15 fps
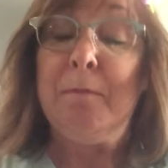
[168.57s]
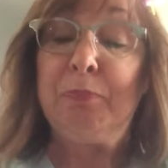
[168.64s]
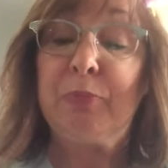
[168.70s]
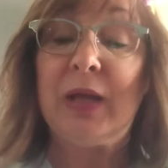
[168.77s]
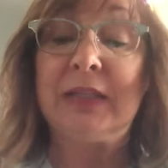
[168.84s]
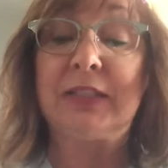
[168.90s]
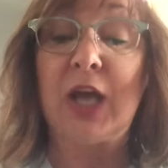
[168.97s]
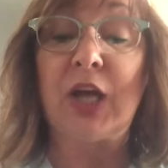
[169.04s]

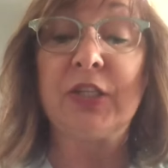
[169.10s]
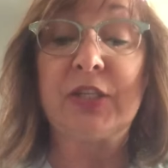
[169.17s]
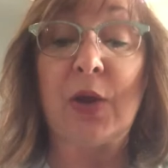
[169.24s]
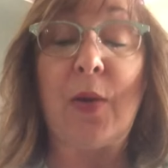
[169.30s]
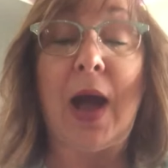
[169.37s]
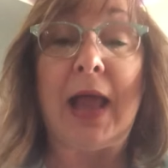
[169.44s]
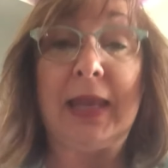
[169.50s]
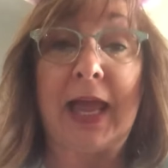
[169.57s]
Plus,
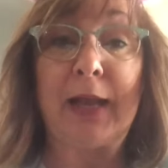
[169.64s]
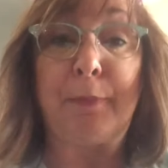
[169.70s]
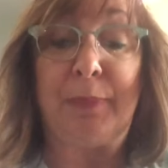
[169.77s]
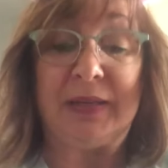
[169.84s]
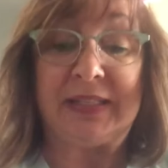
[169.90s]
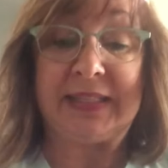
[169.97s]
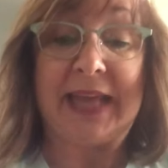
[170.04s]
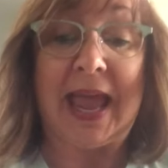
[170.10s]
also, I like
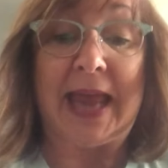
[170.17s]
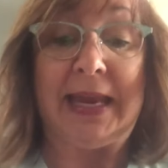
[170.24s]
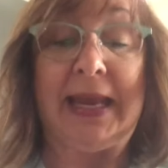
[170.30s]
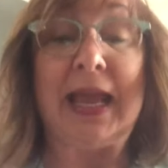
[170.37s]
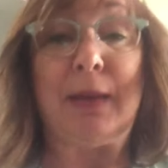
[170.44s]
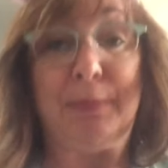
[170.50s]
pescetti and